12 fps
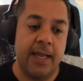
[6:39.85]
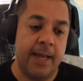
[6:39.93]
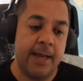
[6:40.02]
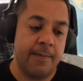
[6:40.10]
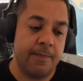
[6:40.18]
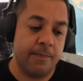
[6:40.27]

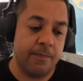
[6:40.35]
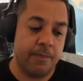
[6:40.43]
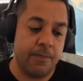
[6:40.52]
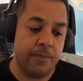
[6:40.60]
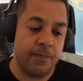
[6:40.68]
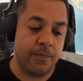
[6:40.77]

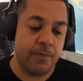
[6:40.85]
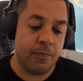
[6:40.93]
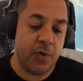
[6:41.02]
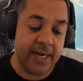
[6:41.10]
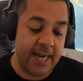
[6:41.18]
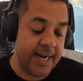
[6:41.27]

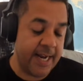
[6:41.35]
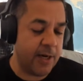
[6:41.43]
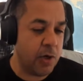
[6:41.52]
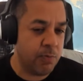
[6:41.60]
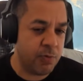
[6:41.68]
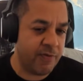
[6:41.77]
But again,
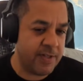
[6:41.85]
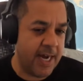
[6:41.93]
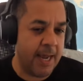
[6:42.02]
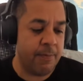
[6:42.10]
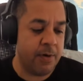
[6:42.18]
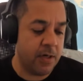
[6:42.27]
it comes with
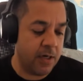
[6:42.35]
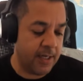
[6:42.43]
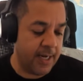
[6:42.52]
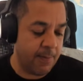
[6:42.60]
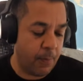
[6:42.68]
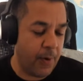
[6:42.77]
time and
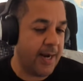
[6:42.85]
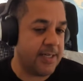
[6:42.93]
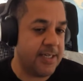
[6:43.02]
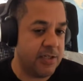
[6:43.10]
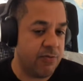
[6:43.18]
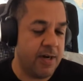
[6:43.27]
again,
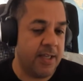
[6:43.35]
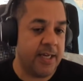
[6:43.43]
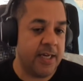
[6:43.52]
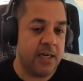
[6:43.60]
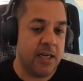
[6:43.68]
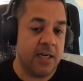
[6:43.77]
practice
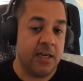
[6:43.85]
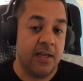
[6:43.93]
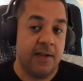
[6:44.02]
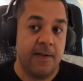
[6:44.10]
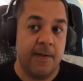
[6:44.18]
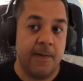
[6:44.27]
really. And
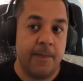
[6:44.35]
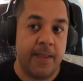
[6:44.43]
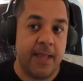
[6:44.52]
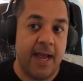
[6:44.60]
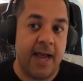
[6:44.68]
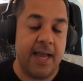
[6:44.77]

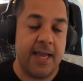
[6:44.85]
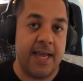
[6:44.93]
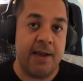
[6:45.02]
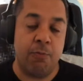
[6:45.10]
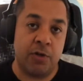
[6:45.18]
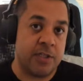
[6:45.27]

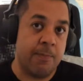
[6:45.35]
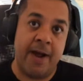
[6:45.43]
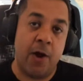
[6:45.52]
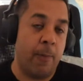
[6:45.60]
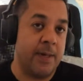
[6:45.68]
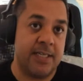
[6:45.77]
it wasn't
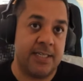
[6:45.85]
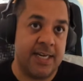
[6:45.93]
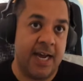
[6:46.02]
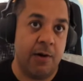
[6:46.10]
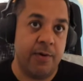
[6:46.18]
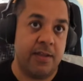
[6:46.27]
my hobby to
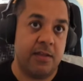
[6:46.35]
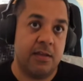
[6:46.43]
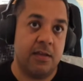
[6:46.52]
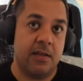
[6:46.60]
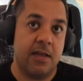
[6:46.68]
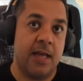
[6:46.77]
start with.
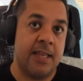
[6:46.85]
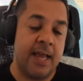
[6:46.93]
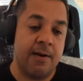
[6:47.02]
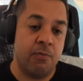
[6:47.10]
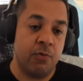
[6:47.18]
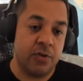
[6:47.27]

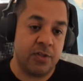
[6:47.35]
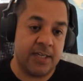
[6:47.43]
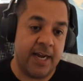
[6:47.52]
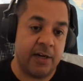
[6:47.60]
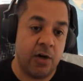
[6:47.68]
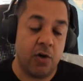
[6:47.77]
And then
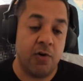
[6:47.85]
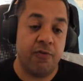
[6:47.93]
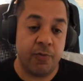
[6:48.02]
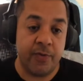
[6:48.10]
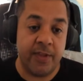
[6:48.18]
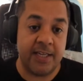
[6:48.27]
once I got
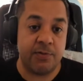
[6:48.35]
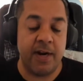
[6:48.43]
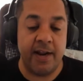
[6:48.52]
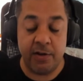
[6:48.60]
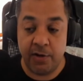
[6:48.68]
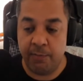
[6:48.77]
comfortable, that's
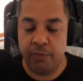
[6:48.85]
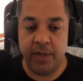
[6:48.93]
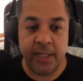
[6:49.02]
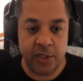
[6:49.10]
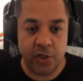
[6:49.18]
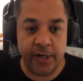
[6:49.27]
when I'm
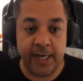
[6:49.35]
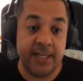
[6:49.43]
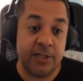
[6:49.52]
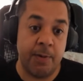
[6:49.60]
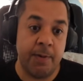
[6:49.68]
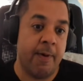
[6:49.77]
really enjoying
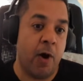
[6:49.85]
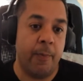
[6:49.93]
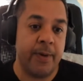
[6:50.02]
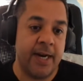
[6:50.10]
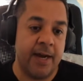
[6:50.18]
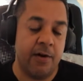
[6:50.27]
it. It's going to be my
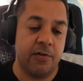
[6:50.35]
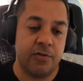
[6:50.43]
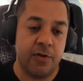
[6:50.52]
hobby now.